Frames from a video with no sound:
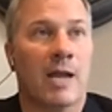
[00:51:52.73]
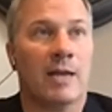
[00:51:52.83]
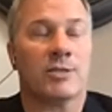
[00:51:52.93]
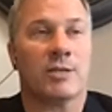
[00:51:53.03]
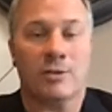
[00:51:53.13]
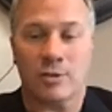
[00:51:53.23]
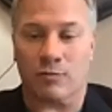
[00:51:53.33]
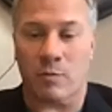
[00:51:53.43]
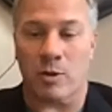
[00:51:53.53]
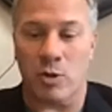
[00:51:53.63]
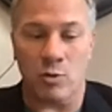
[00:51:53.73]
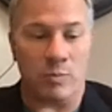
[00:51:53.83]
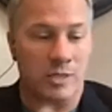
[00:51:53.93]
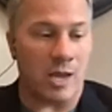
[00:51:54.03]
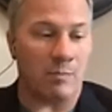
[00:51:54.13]
just from a
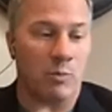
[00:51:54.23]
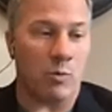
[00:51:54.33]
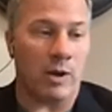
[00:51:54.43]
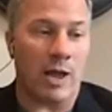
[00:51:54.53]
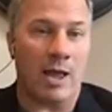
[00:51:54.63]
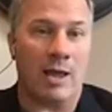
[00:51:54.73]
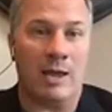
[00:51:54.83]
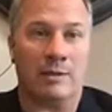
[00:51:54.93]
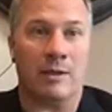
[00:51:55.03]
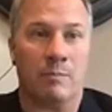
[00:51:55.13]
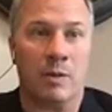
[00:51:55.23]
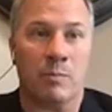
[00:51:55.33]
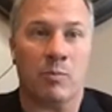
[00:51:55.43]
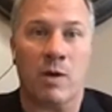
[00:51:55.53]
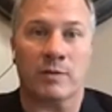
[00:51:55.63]
human standpoint, I hate that
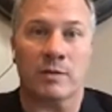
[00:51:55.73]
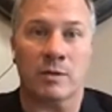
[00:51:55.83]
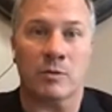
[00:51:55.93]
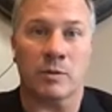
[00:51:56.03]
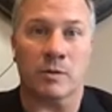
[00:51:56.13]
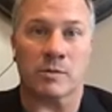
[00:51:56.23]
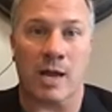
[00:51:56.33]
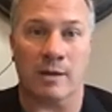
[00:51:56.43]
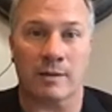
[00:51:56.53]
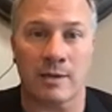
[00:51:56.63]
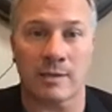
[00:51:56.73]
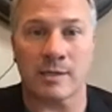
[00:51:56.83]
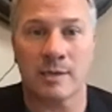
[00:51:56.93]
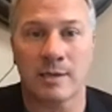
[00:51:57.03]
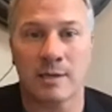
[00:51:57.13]
people have to deal with those kind of things.
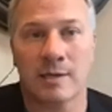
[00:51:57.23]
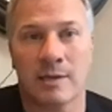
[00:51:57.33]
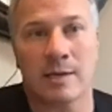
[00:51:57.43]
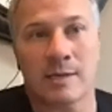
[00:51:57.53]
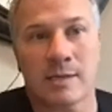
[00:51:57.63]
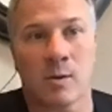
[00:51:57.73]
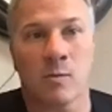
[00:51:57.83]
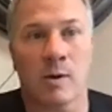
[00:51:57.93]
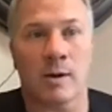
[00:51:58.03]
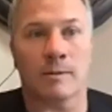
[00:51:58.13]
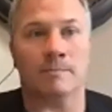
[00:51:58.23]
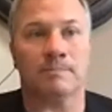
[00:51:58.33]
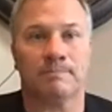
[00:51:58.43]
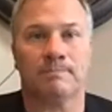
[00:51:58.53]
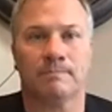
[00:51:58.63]
And so,
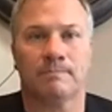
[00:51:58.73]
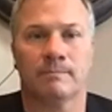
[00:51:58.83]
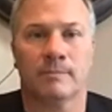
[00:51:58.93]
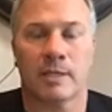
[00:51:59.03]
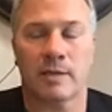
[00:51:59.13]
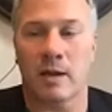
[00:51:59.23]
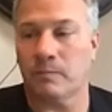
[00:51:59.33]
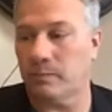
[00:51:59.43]
yeah,